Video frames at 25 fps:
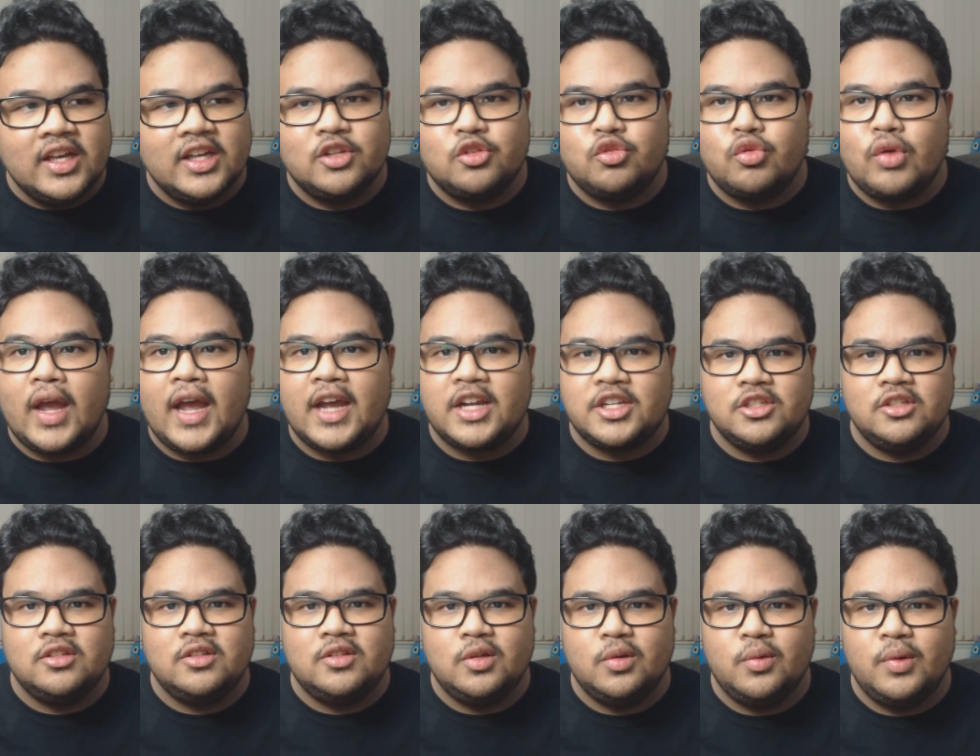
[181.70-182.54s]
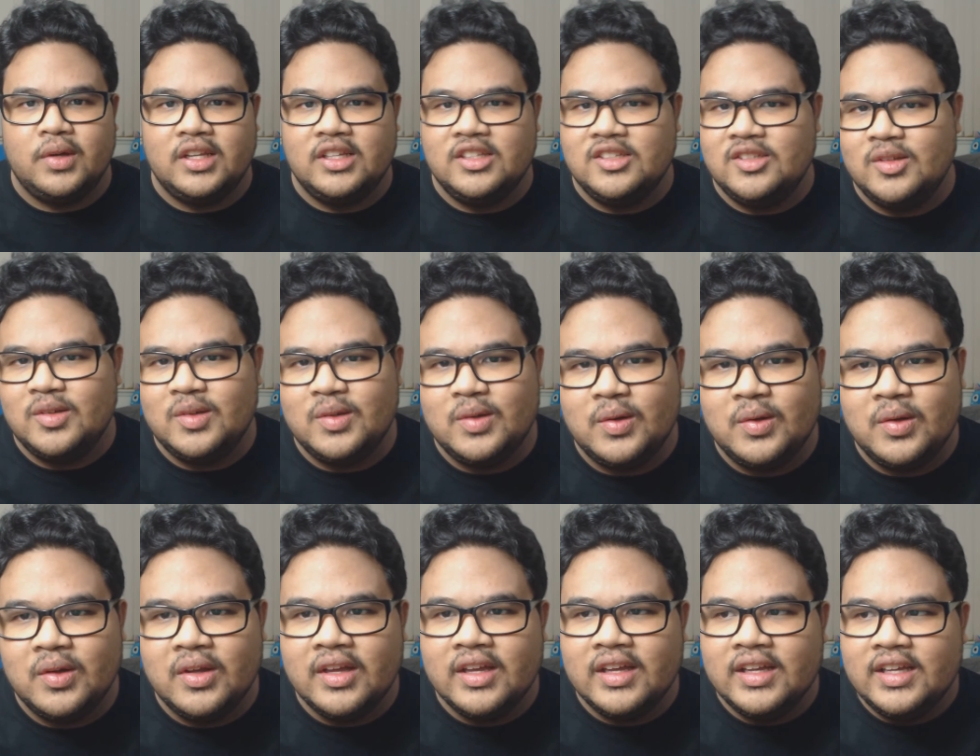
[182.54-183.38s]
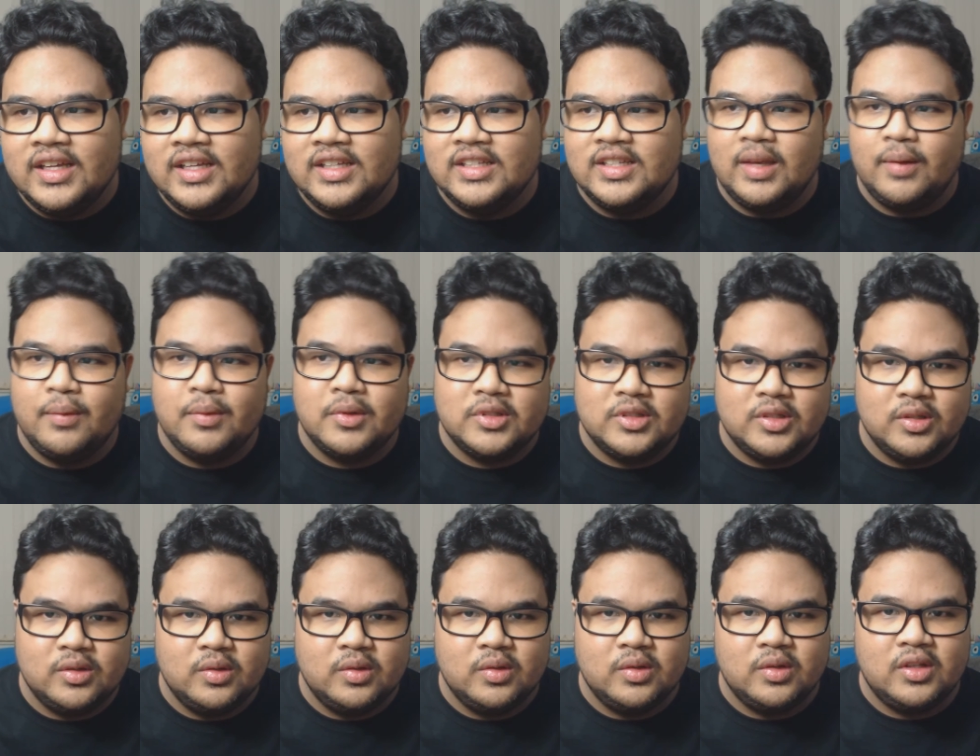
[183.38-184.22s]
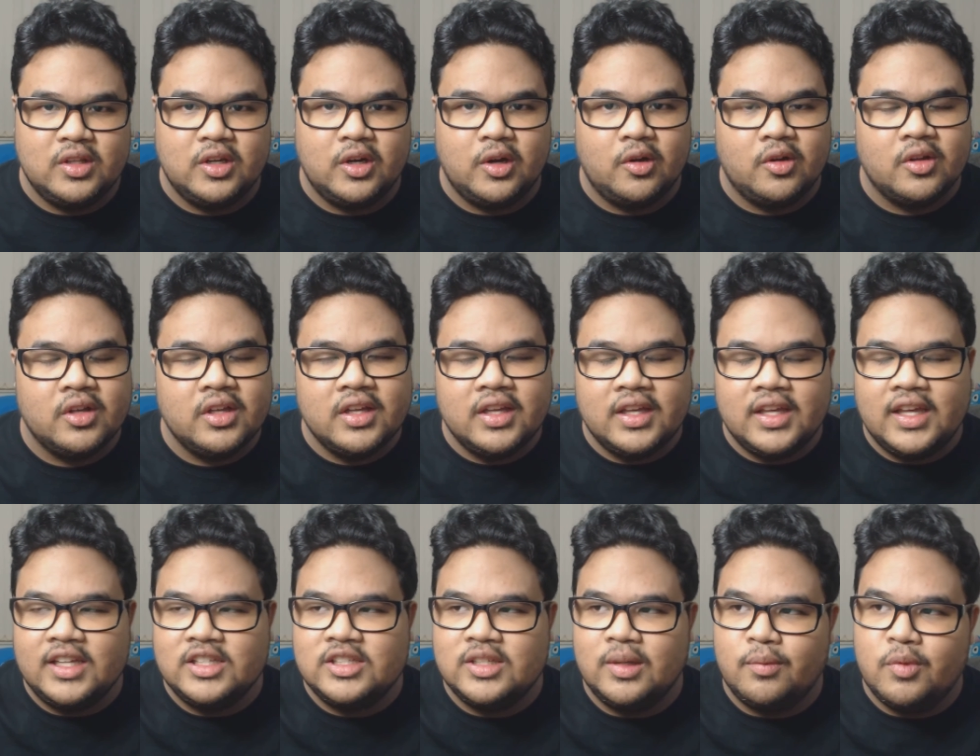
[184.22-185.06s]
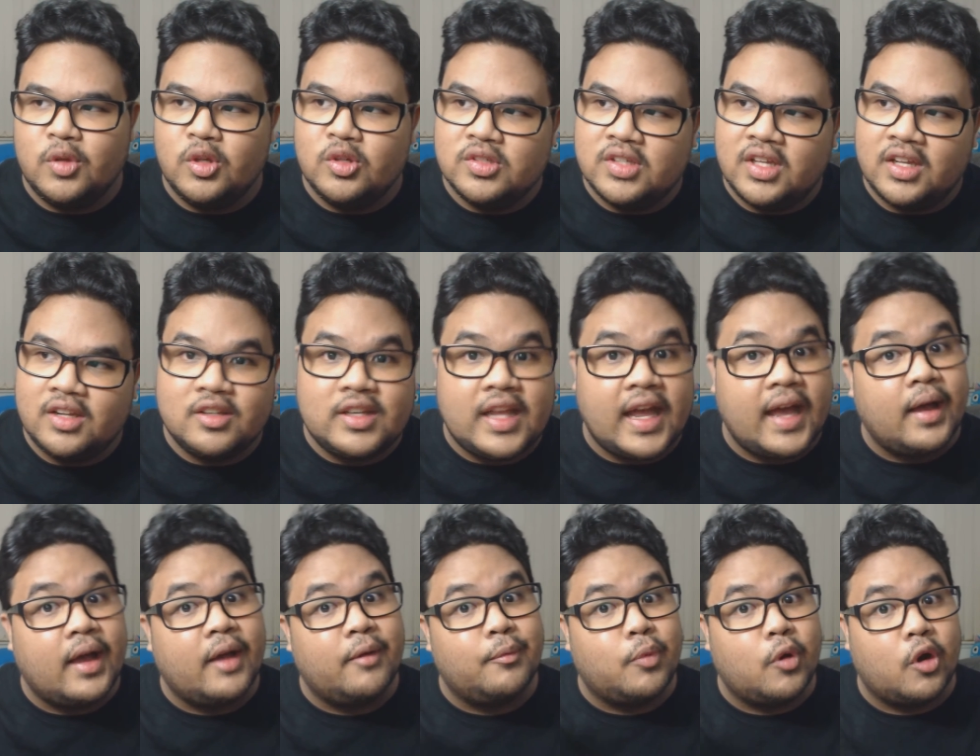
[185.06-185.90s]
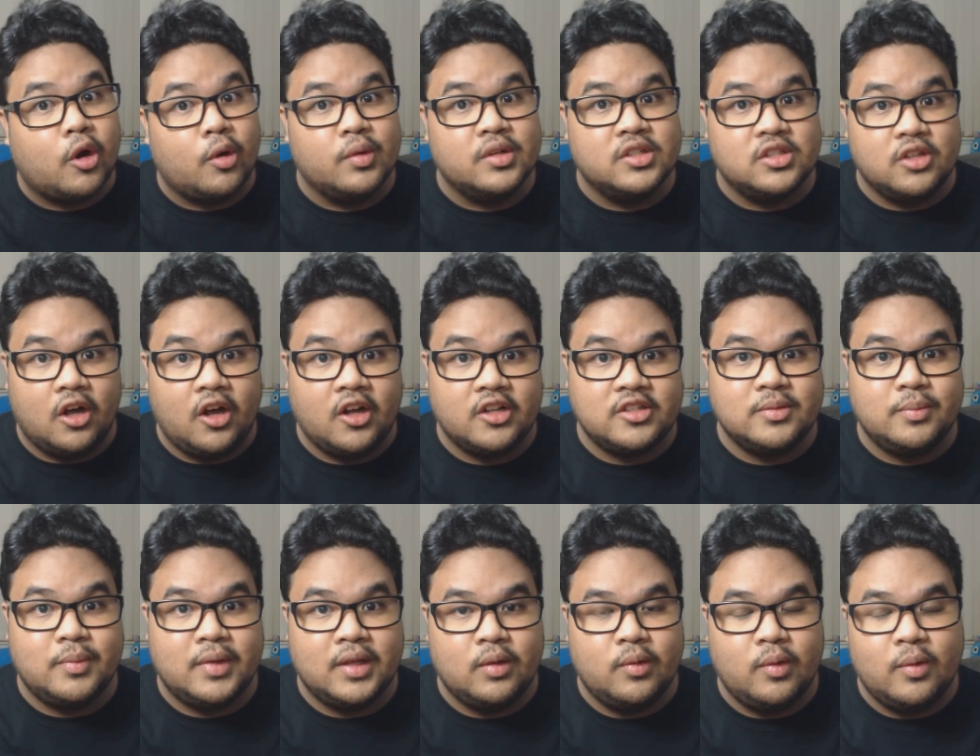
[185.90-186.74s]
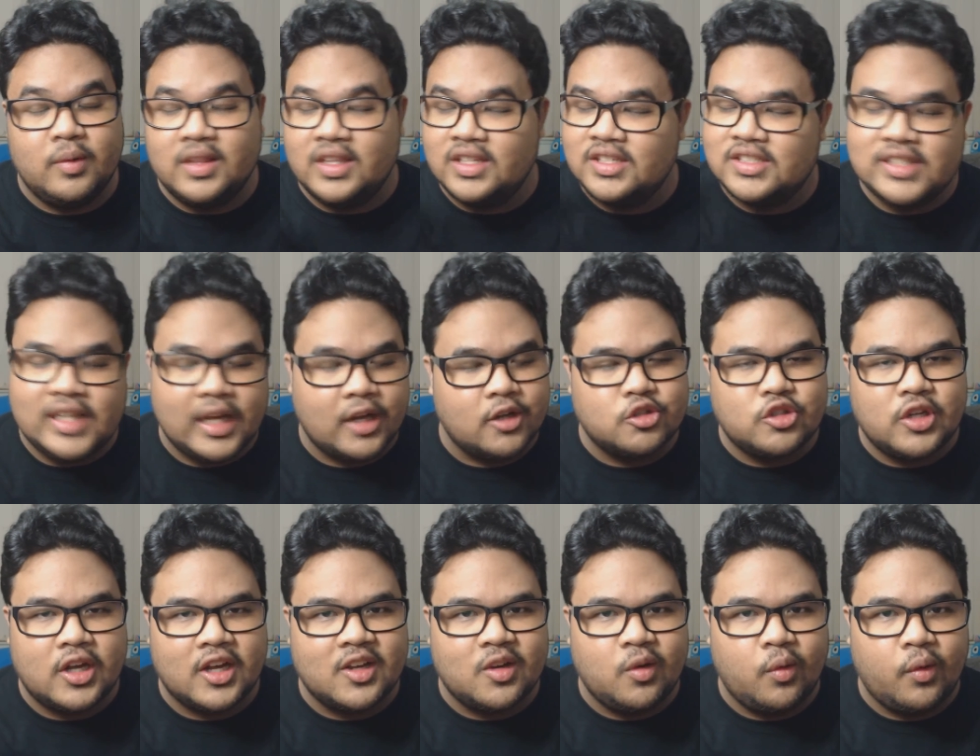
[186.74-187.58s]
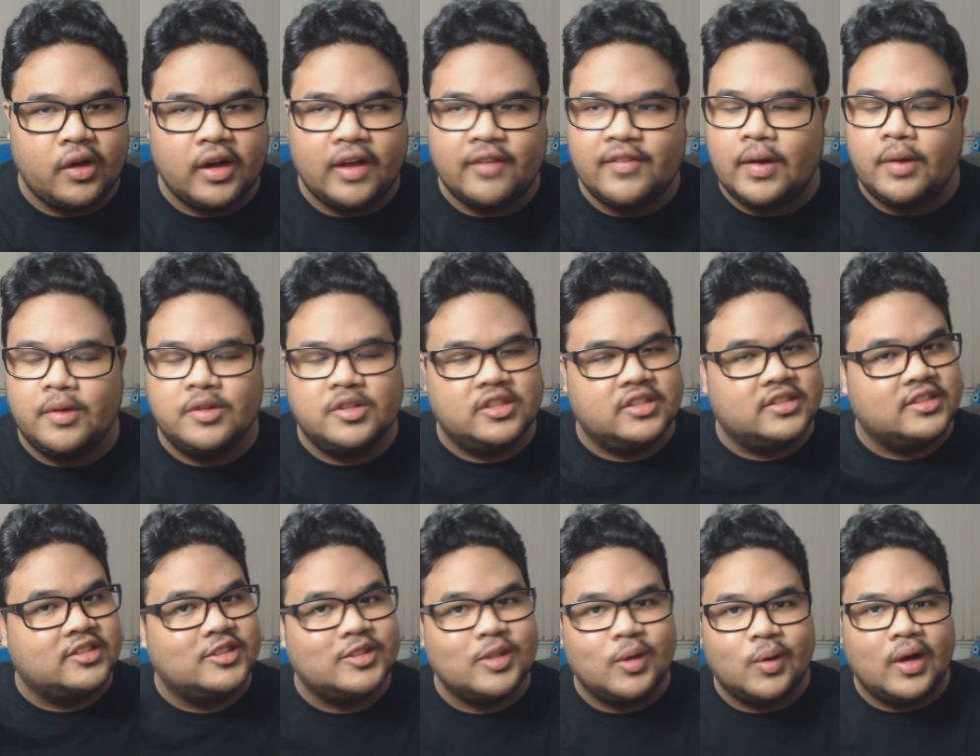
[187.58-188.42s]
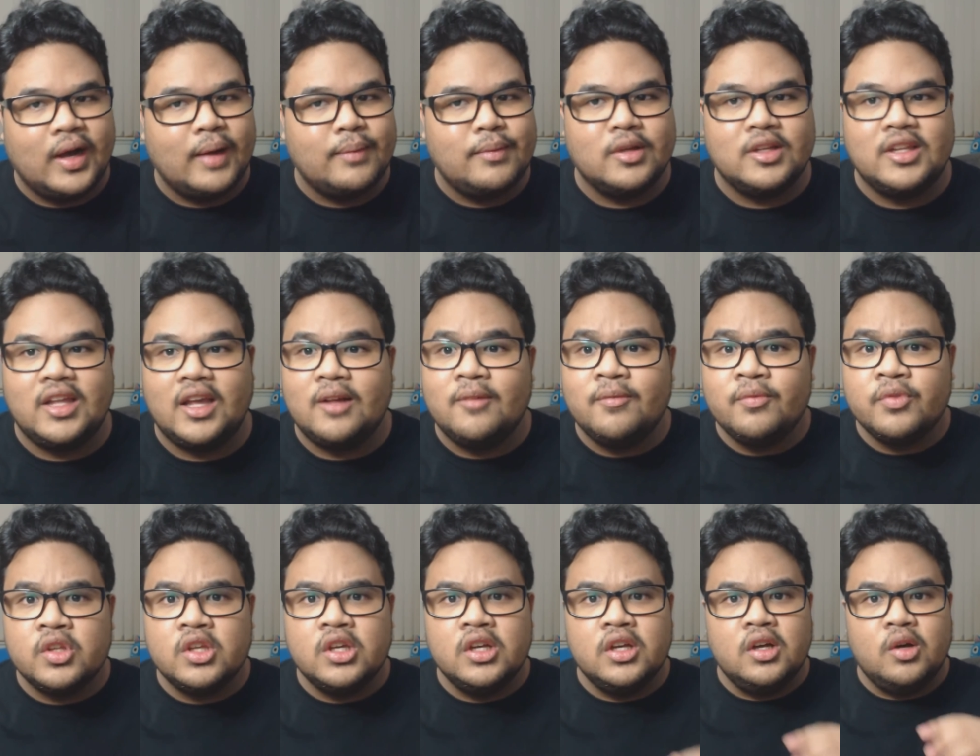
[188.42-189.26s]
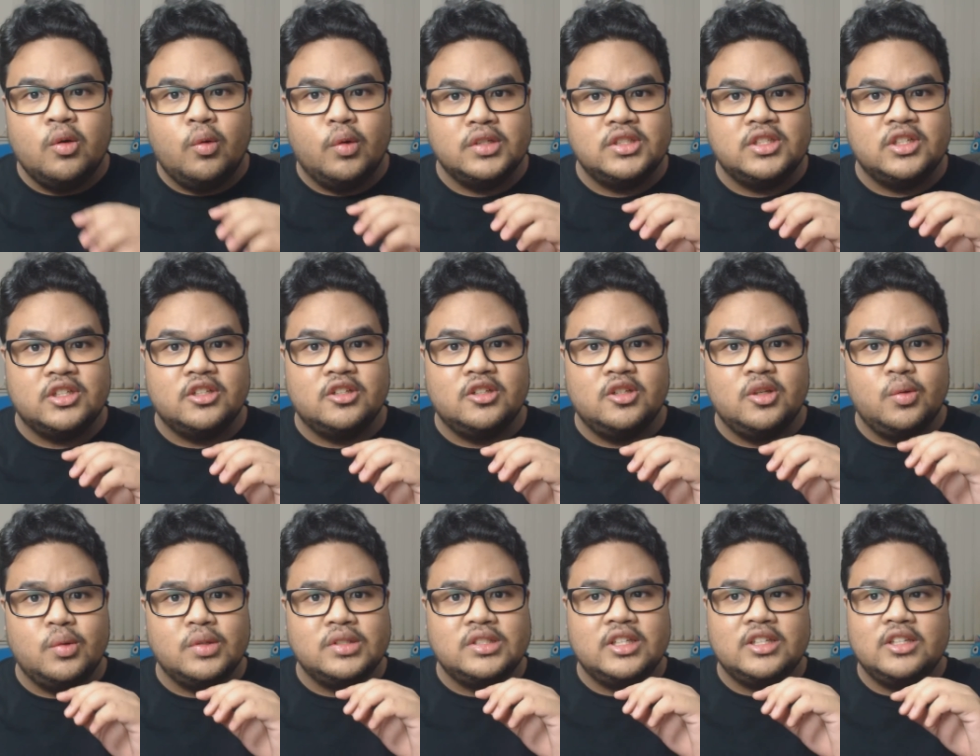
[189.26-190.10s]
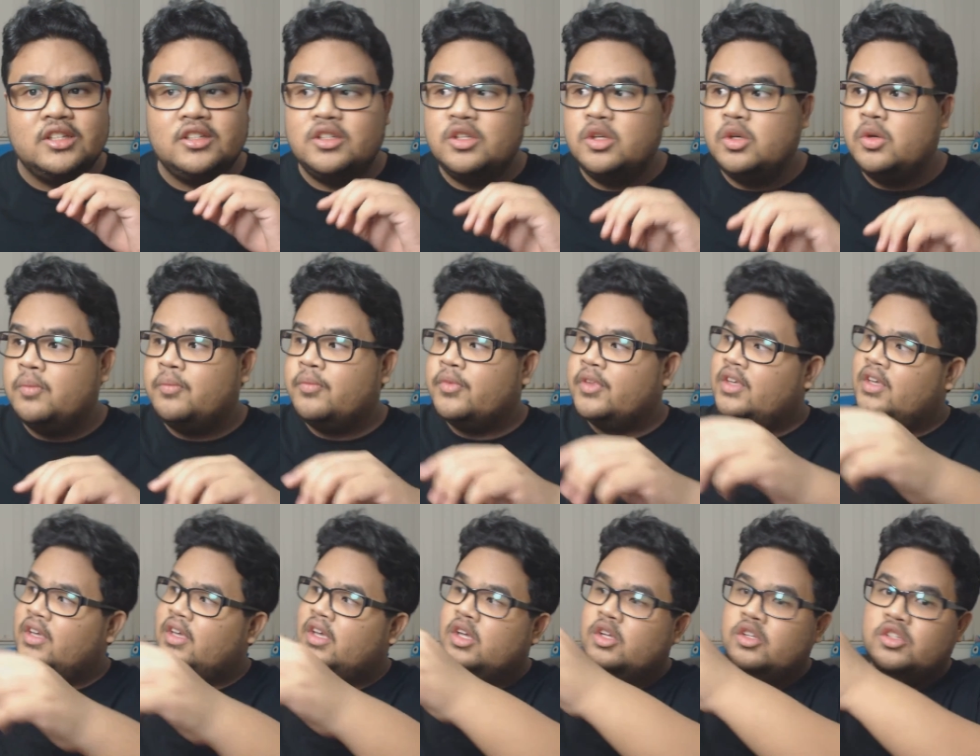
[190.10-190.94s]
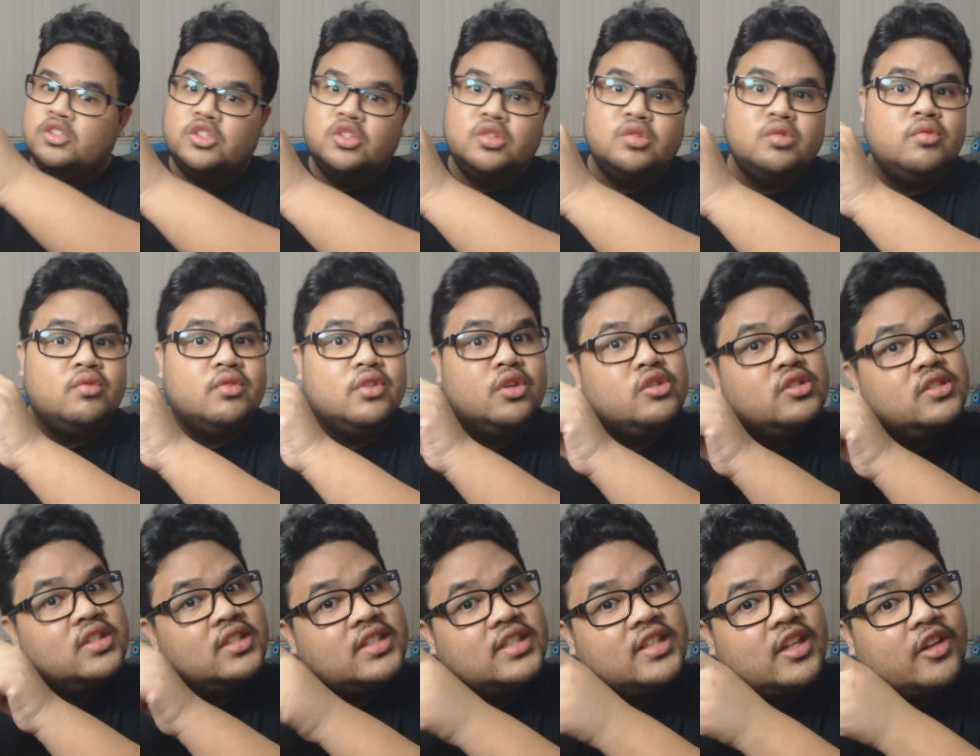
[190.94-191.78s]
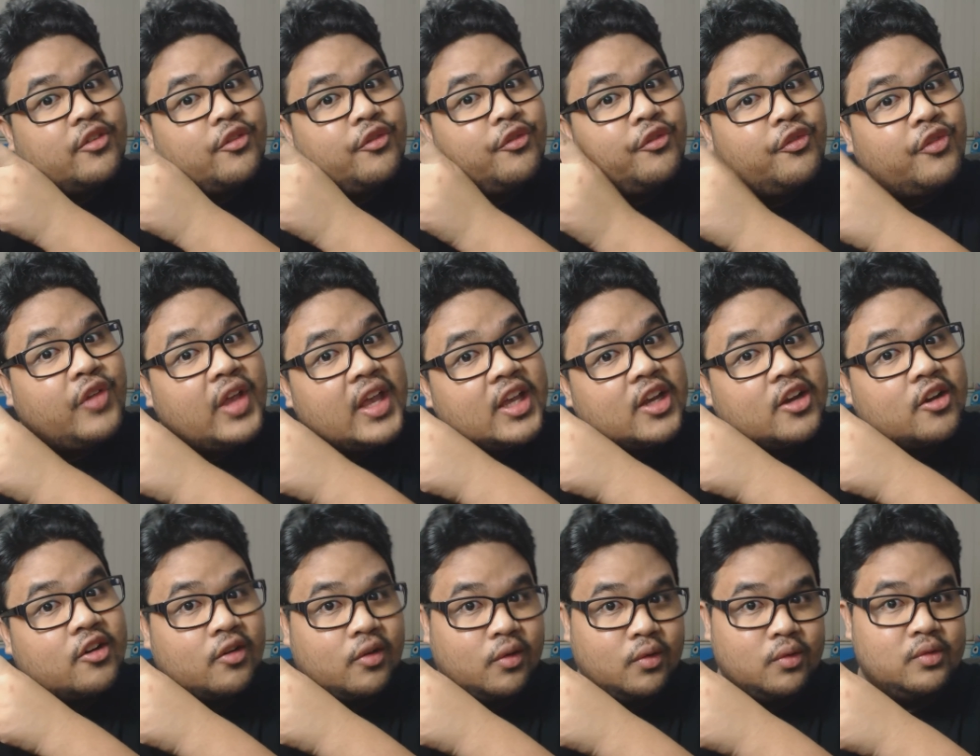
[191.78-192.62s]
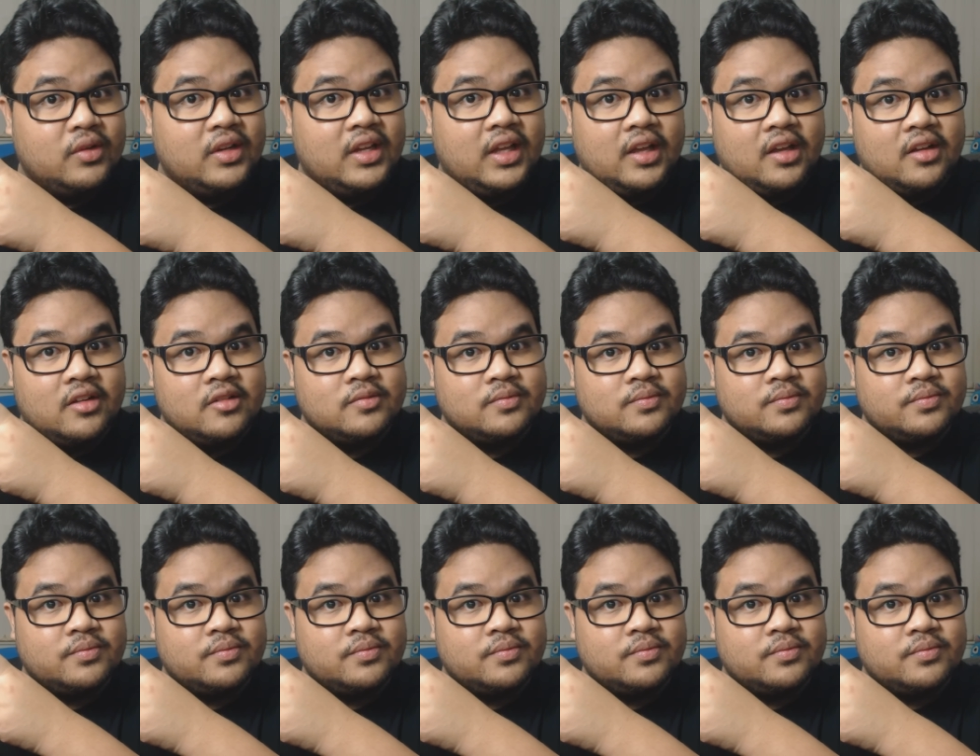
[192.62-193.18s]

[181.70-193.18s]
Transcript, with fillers: his reaction to when Izuku is able to, you know, he ends up using that part was awesome by the way with the soundtrack going off. I was just so hyped. I was like, What's he gonna do? What's he gonna do? Just uses his finger only.